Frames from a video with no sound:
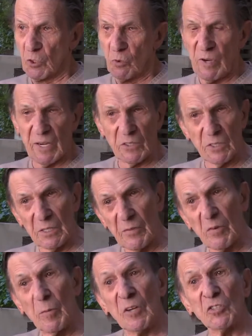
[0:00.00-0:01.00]
created to
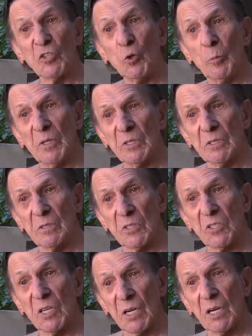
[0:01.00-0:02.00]
live amongst humans,
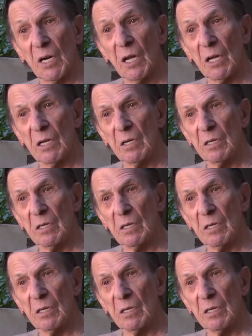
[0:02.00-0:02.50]
the Shekhinah.